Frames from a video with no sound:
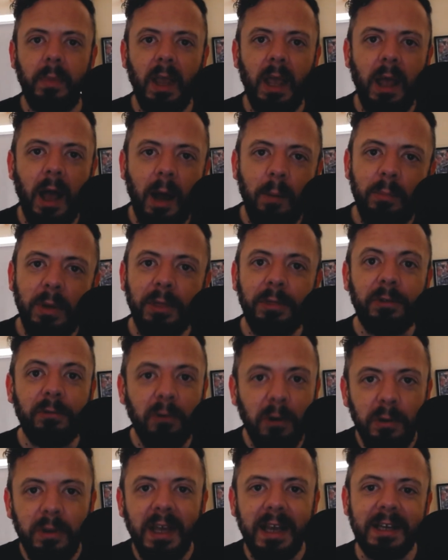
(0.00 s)
But
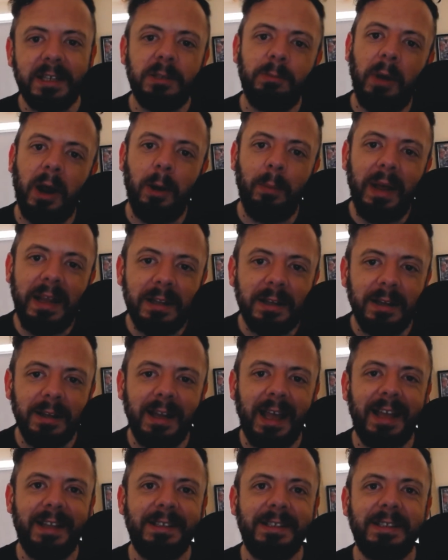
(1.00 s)
through the experimental
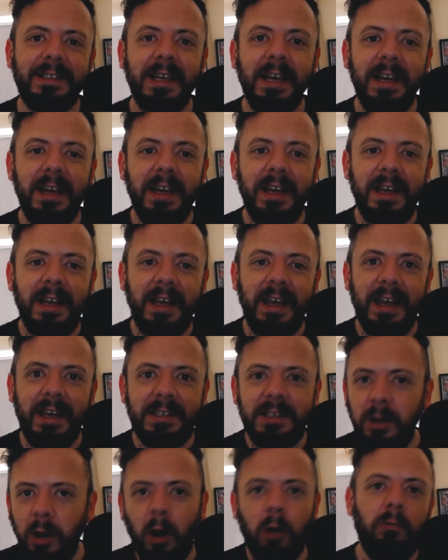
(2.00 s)
lens, it's
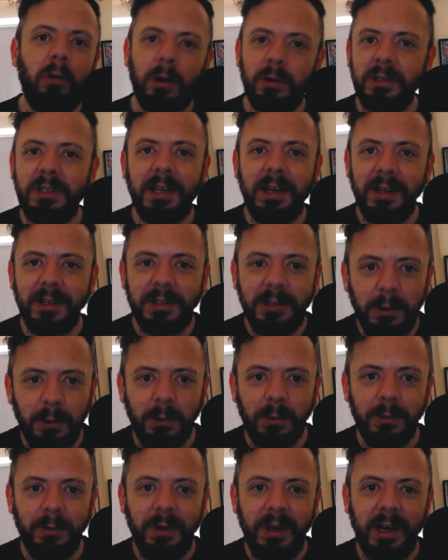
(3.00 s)
not a wrong turn at
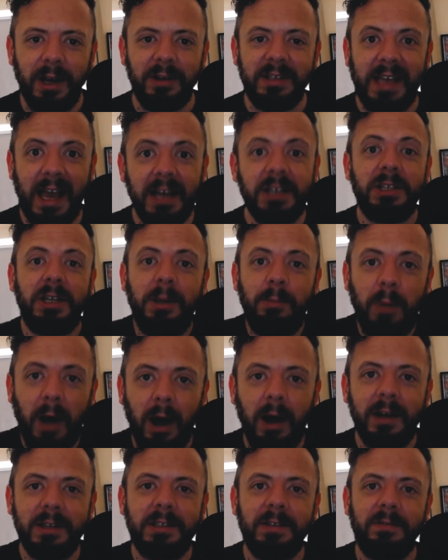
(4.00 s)
all. It's actually
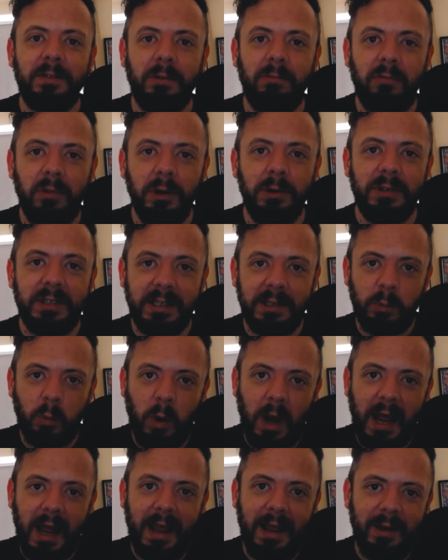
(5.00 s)
part of the route. It's
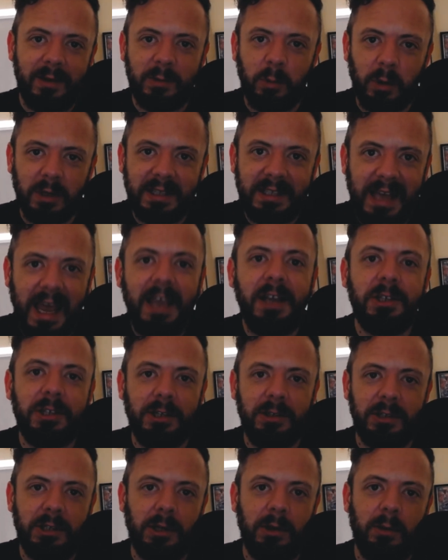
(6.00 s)
what takes you
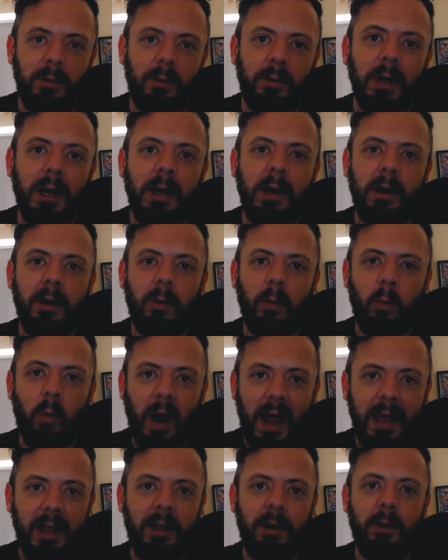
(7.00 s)
to
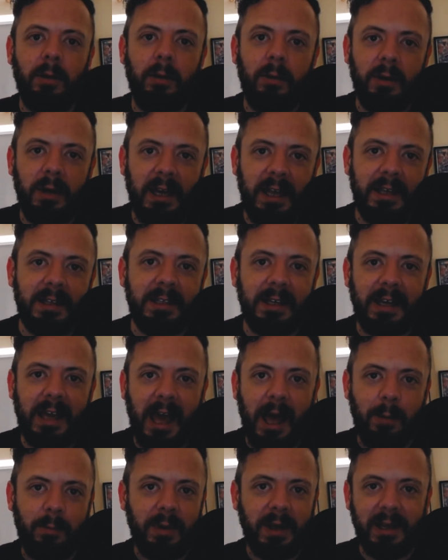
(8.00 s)
where you need to
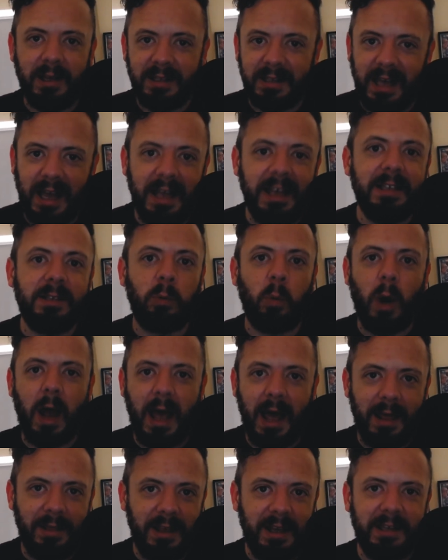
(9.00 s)
get, because that is
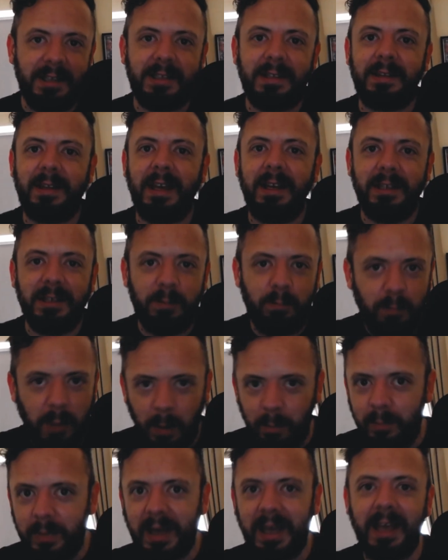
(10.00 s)
where these things
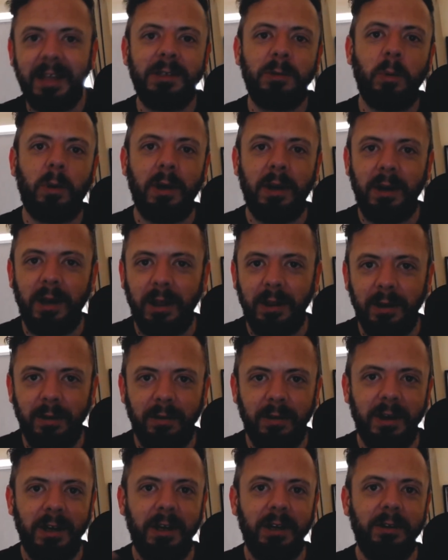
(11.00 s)
bump against one another,
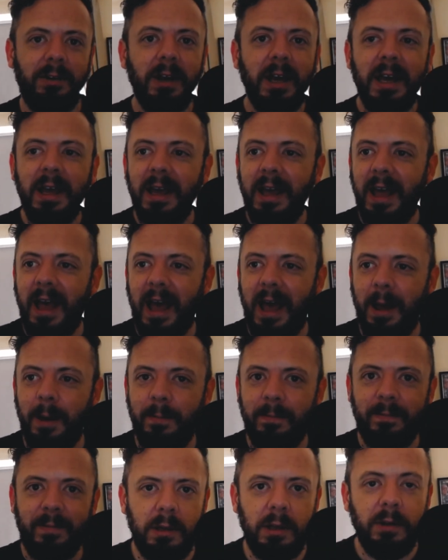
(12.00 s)
and
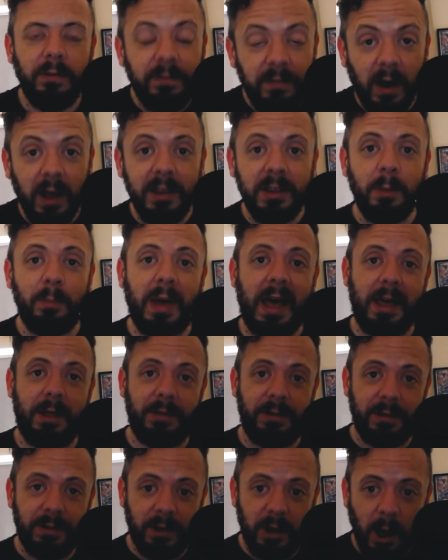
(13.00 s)
you find the
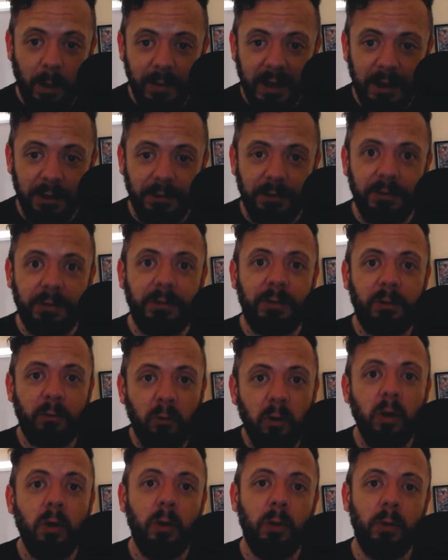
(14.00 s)
path coming
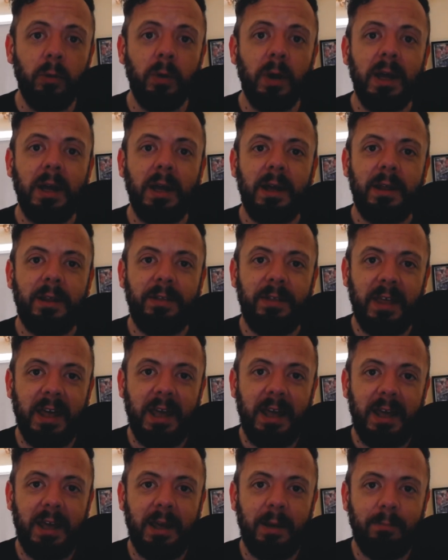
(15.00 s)
through
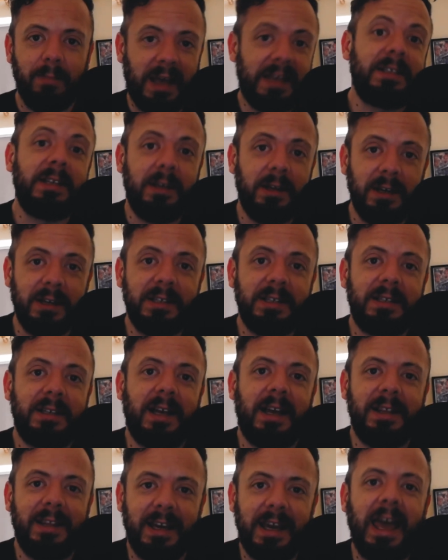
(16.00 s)
the messiness
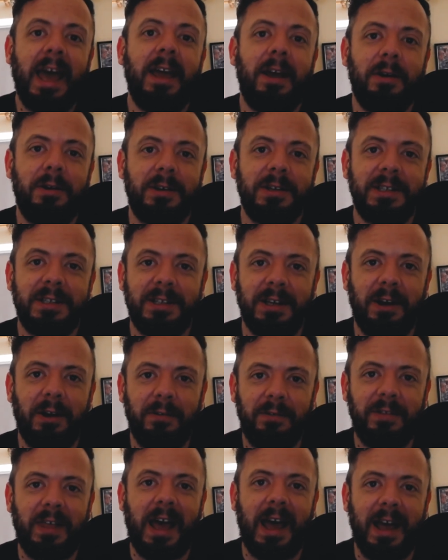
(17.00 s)
and the chaos
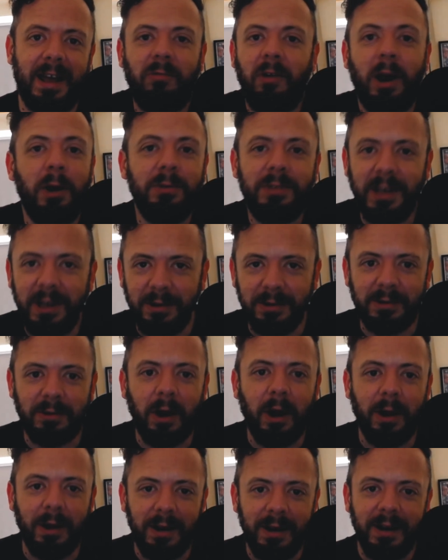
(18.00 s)
of that road that you're
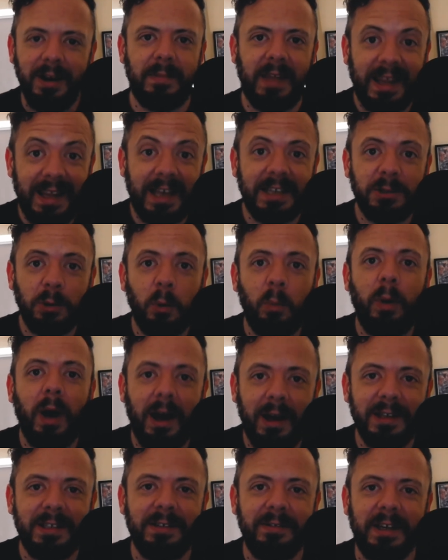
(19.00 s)
on, and that's all
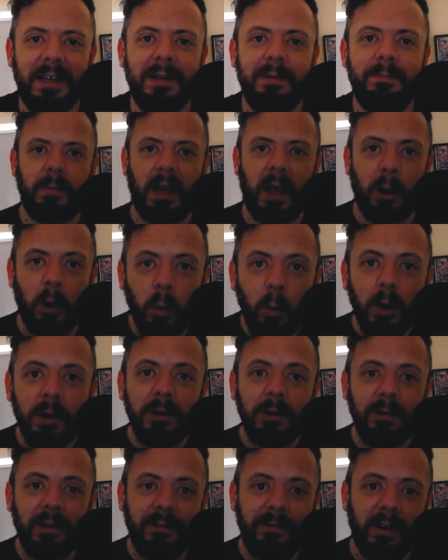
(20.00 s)
part of it. And I
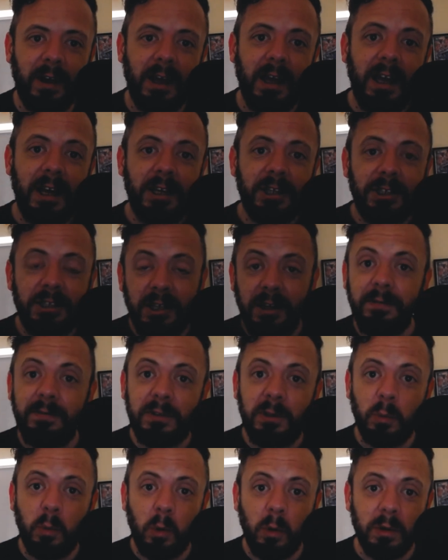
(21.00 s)
wonder if a shift
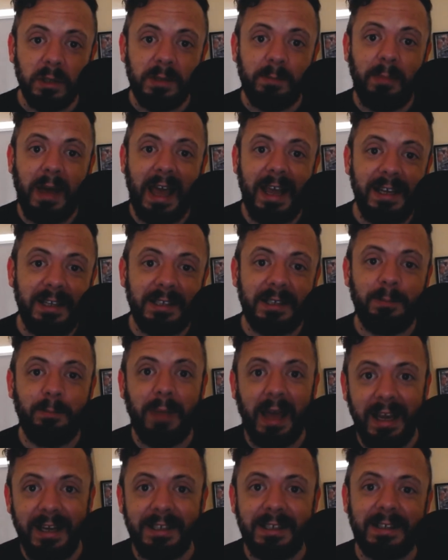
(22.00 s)
towards
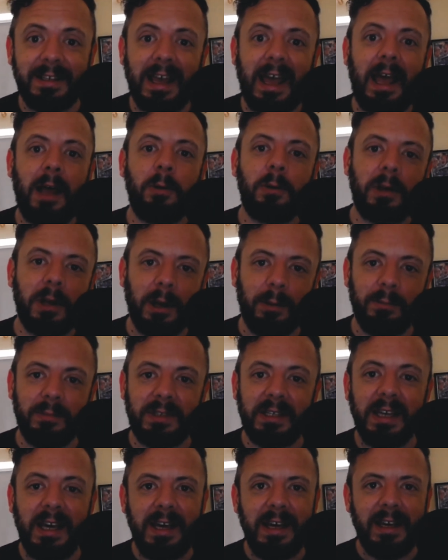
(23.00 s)
pace-based
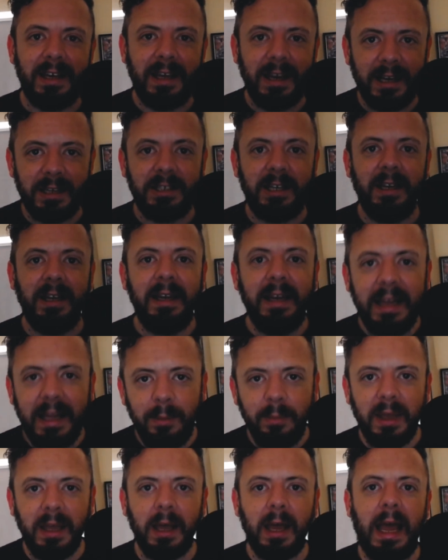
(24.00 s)
outcomes can actually
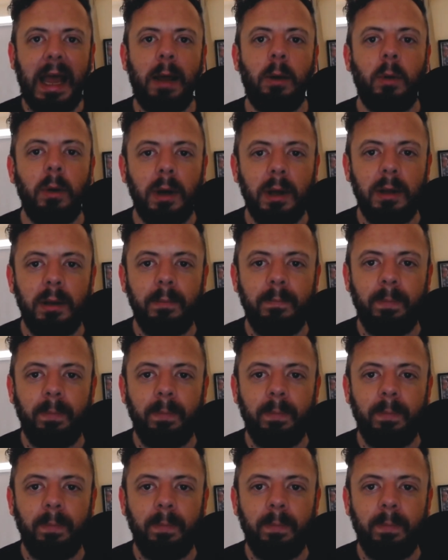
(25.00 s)
limit our